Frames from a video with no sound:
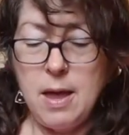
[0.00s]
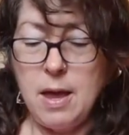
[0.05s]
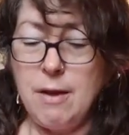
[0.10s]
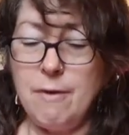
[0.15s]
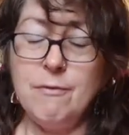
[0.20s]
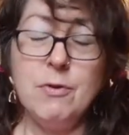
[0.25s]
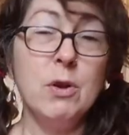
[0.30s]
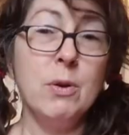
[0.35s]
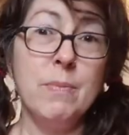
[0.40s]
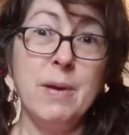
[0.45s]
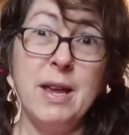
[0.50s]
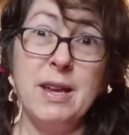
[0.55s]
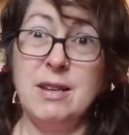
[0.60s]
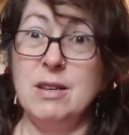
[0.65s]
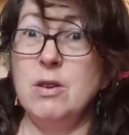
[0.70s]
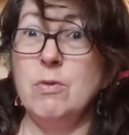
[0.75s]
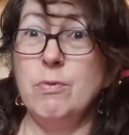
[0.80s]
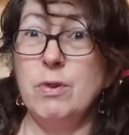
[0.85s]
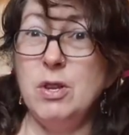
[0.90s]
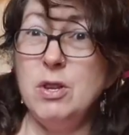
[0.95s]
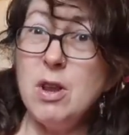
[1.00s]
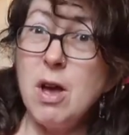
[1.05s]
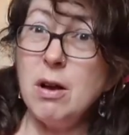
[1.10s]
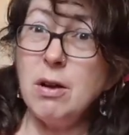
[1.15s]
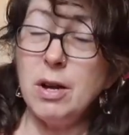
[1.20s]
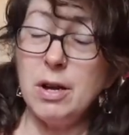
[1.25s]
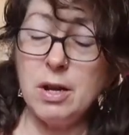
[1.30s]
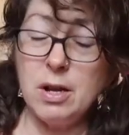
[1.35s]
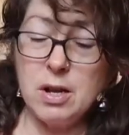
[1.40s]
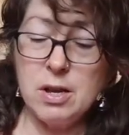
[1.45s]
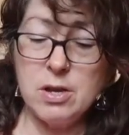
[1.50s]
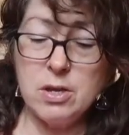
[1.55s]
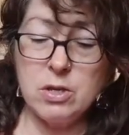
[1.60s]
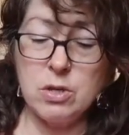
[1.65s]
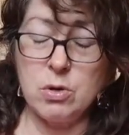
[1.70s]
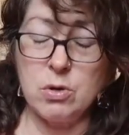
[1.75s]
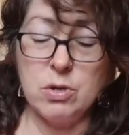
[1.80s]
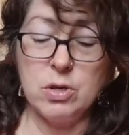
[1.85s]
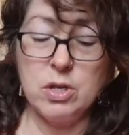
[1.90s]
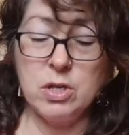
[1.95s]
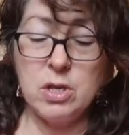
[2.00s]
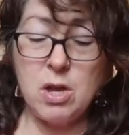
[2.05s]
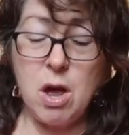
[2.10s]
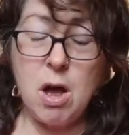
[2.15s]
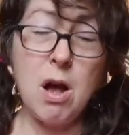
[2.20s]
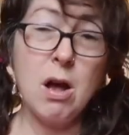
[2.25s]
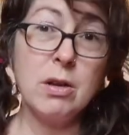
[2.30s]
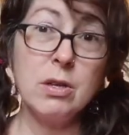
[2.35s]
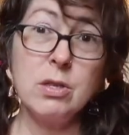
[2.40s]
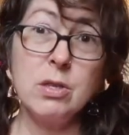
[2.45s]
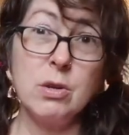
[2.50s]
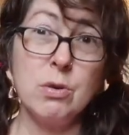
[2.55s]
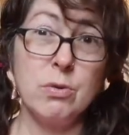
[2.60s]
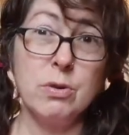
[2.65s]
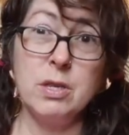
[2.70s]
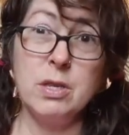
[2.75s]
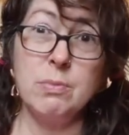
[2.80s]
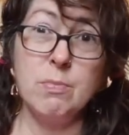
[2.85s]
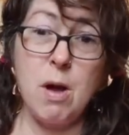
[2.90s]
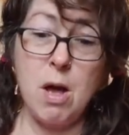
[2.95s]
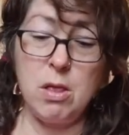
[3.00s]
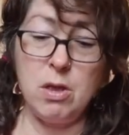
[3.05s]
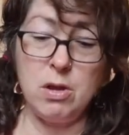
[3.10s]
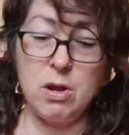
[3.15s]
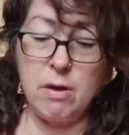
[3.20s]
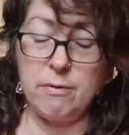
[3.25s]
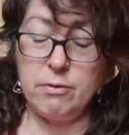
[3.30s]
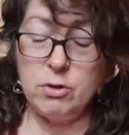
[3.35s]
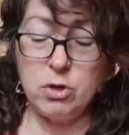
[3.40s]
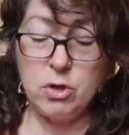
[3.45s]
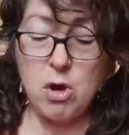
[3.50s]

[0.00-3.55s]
if you're making a ranunculus or socks or a small enough